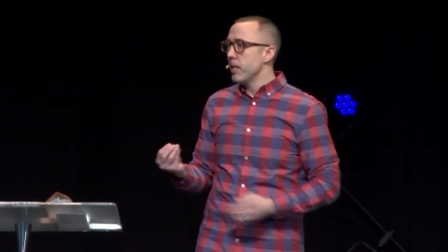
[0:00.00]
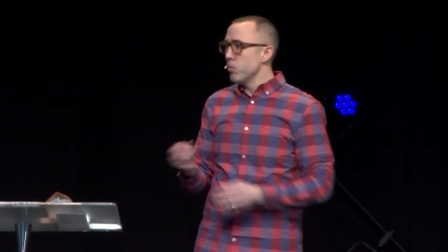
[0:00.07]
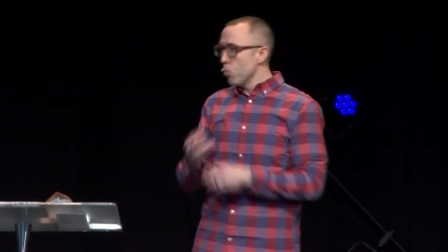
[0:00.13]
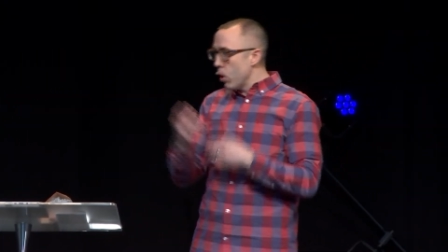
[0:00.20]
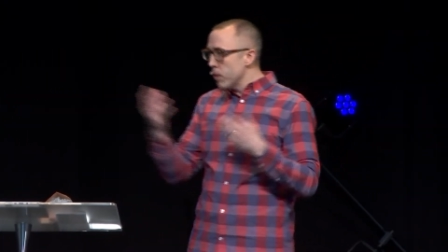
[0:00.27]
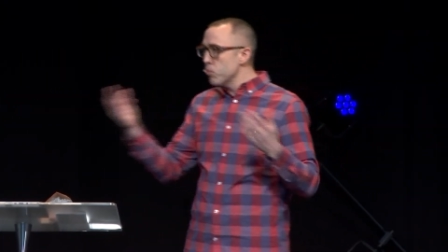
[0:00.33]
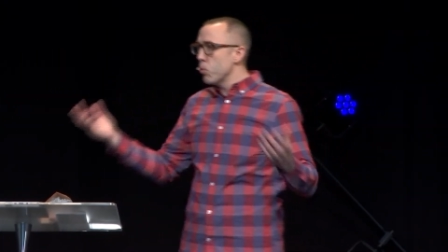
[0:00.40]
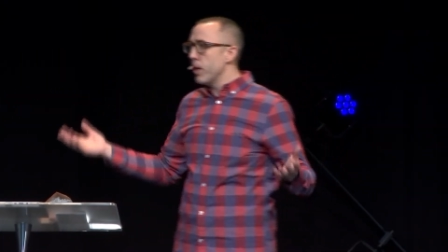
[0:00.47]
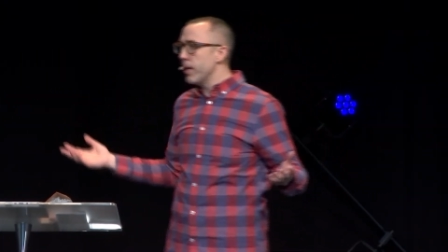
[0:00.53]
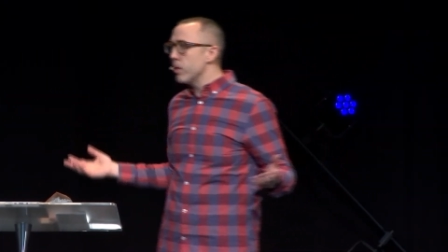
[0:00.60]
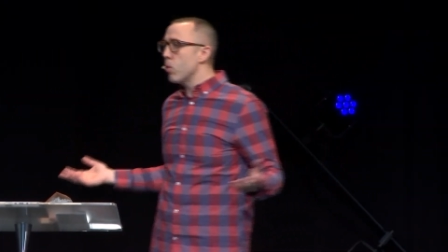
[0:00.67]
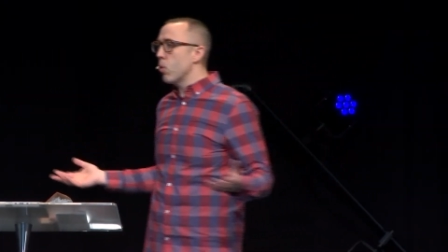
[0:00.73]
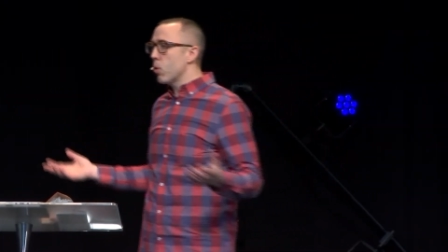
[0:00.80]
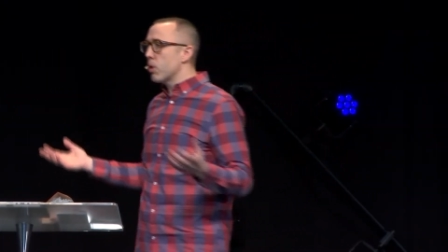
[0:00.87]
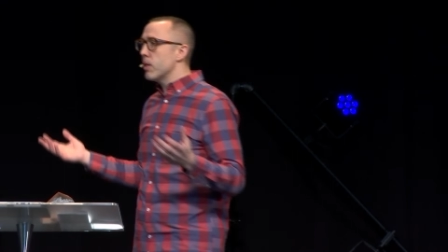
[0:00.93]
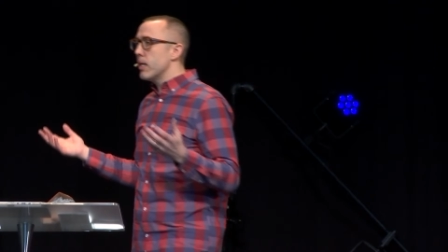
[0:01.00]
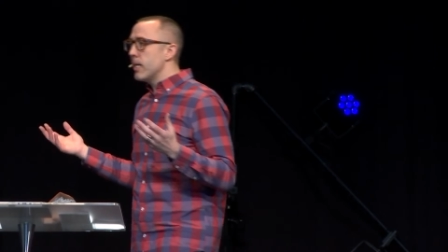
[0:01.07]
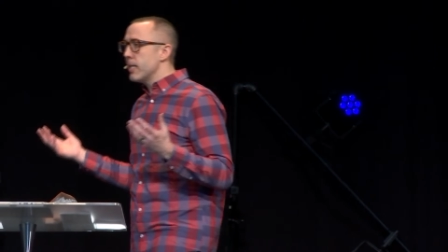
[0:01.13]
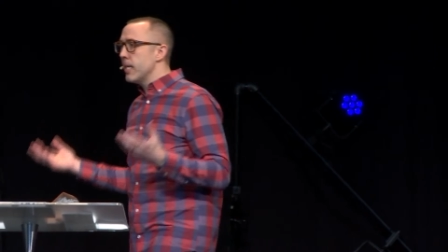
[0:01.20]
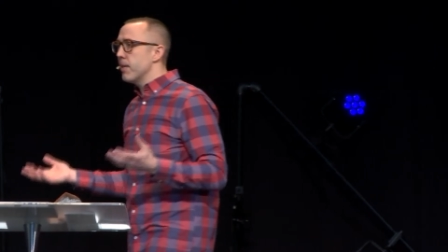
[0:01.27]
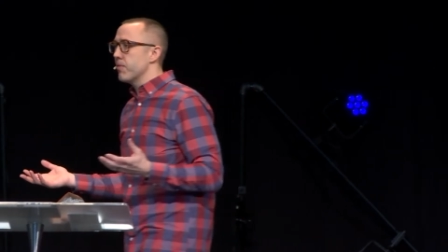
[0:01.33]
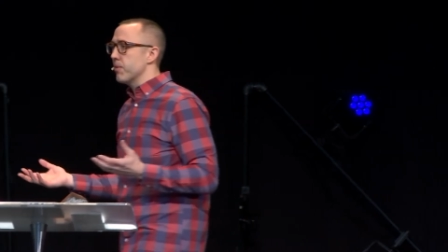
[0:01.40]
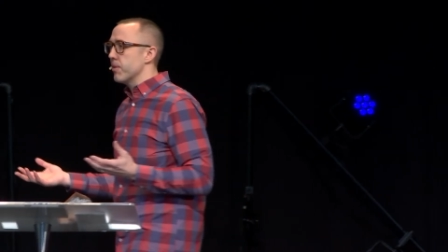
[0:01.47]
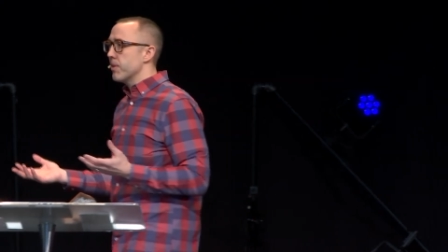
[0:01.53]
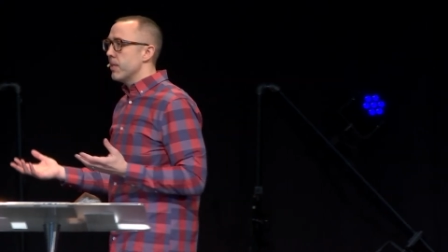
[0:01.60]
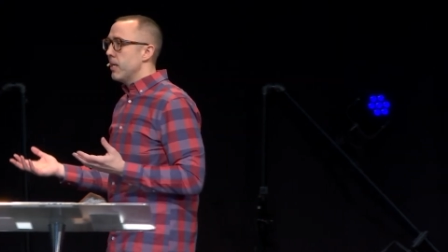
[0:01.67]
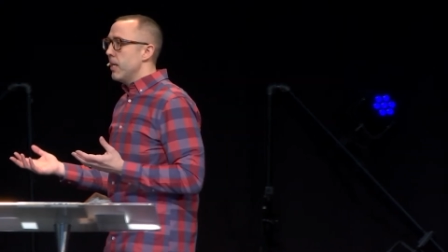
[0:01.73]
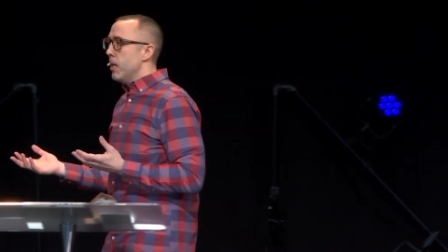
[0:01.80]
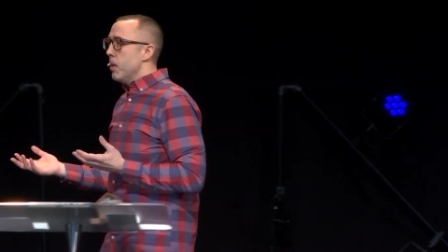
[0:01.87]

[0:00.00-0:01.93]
in one way or another.